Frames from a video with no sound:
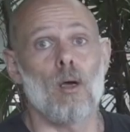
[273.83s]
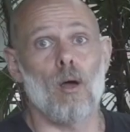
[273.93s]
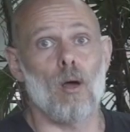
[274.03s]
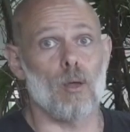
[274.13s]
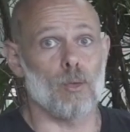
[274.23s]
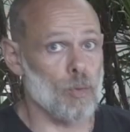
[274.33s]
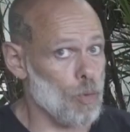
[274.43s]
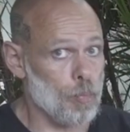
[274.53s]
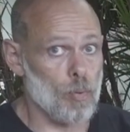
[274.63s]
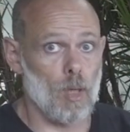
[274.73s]
do
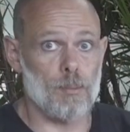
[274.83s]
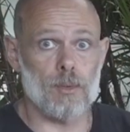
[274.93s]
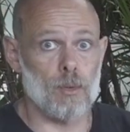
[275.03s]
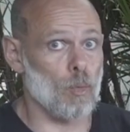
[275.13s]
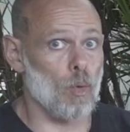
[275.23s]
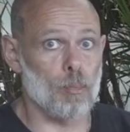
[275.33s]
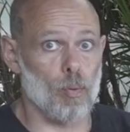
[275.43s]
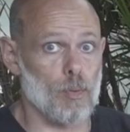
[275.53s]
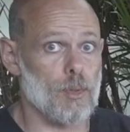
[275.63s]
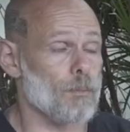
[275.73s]
your pull-ups, do your row
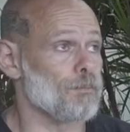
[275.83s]
pulls.